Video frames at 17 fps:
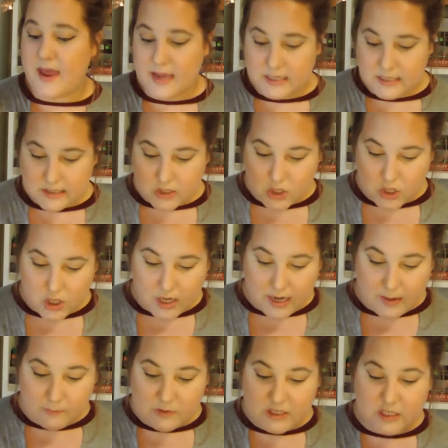Face
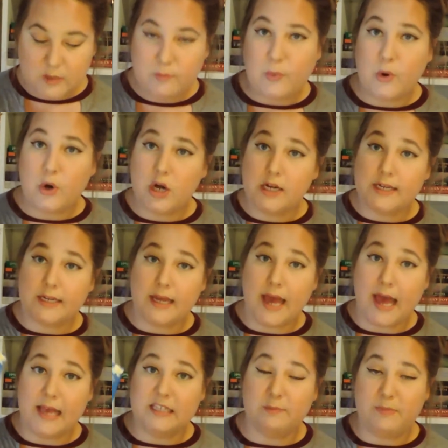Cream Sport
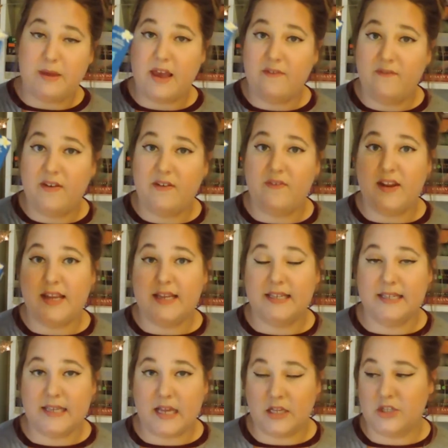SPF
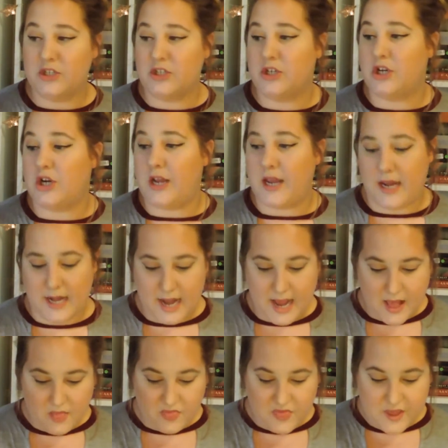50
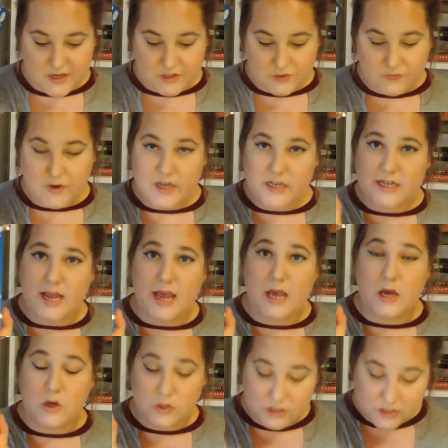Sunscreen, this
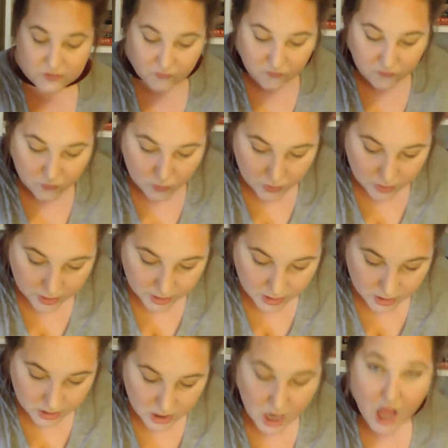retails
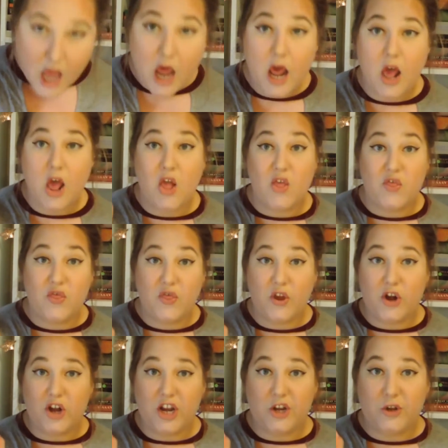for
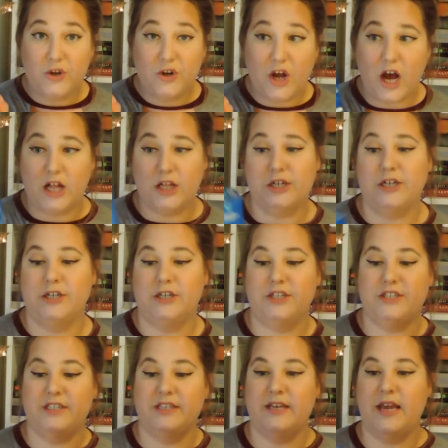$32.